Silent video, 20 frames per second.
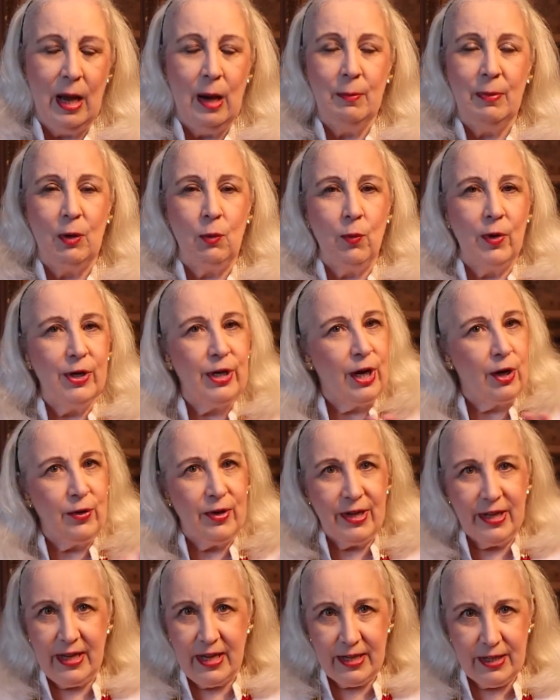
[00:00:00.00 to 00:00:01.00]
But we're not
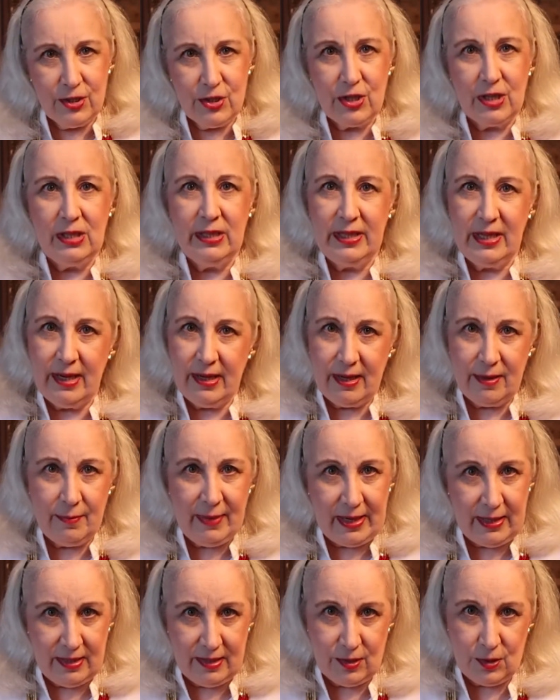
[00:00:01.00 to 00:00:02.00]
going to get into cleaning and
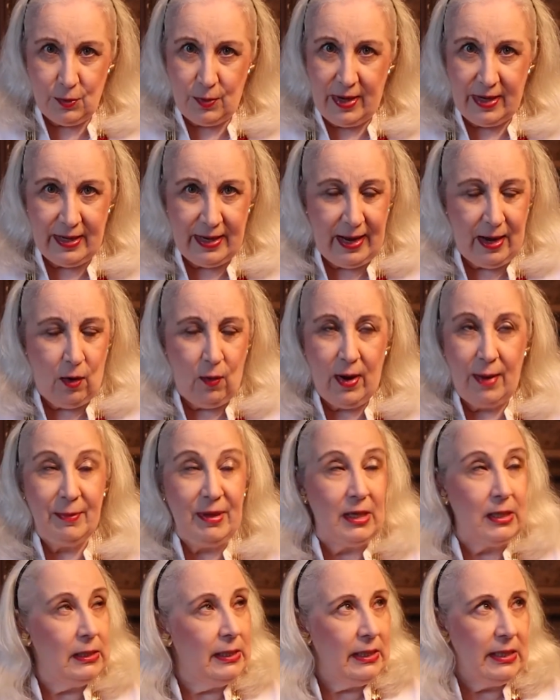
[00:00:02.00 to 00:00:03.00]
maintenance right now. I
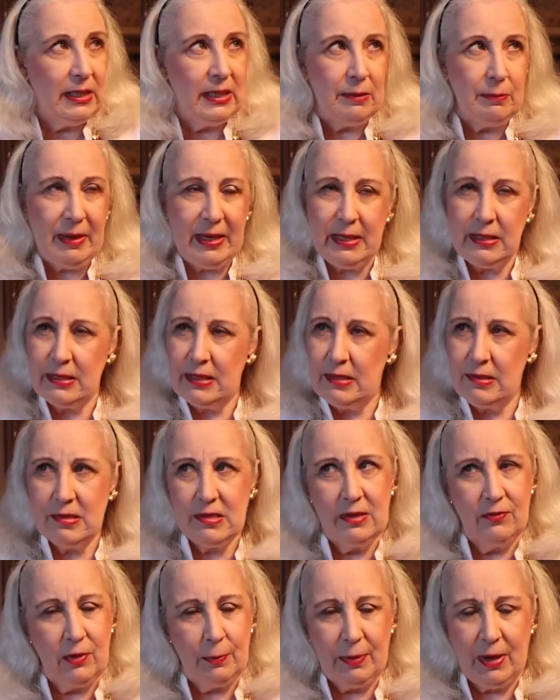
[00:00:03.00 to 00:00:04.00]
mean, cleaning and maintenance
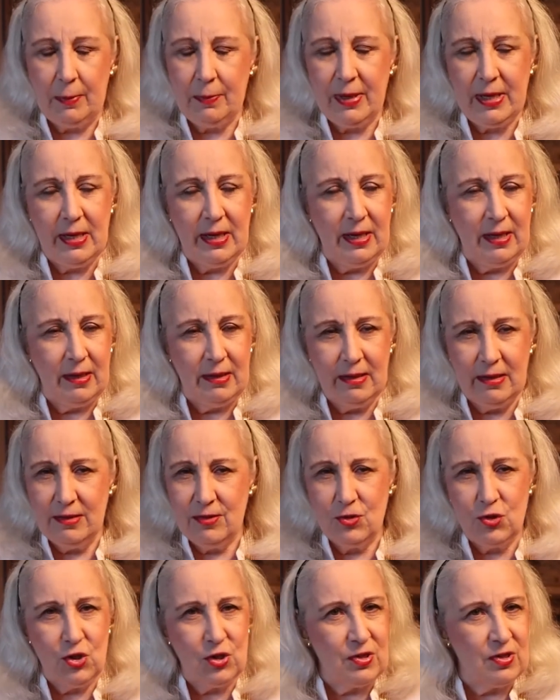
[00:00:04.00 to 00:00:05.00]
of a puppy
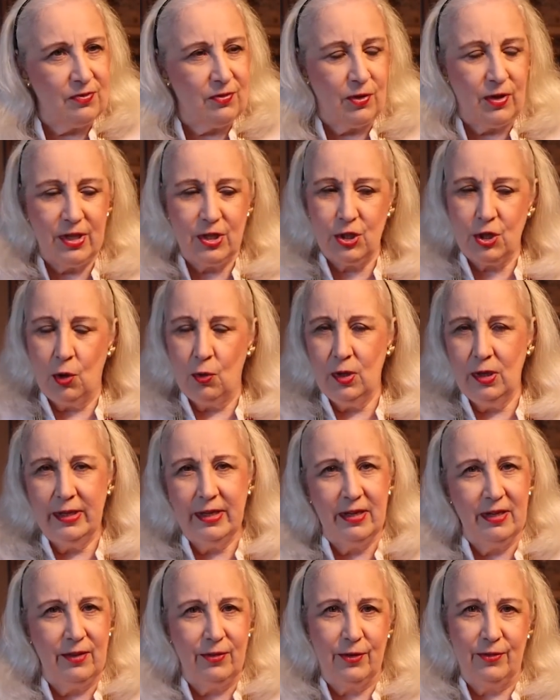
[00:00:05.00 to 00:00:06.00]
is just for a totally
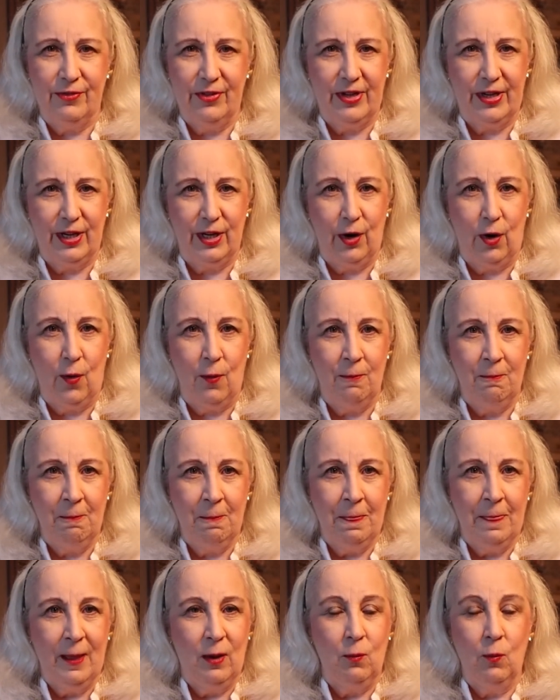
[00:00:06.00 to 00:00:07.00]
another video.
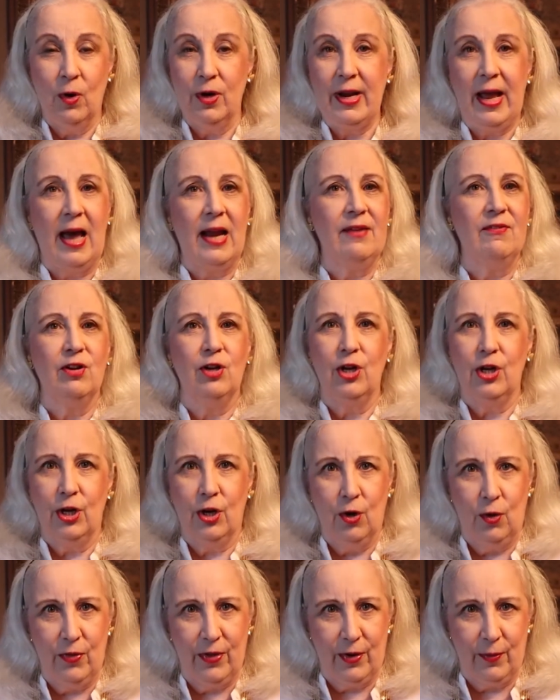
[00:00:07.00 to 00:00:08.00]
We're not even going to
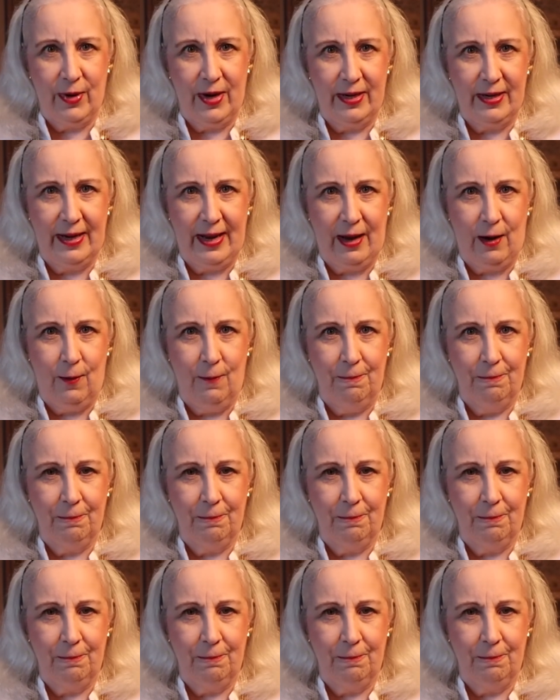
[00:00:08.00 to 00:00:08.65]
go there right now.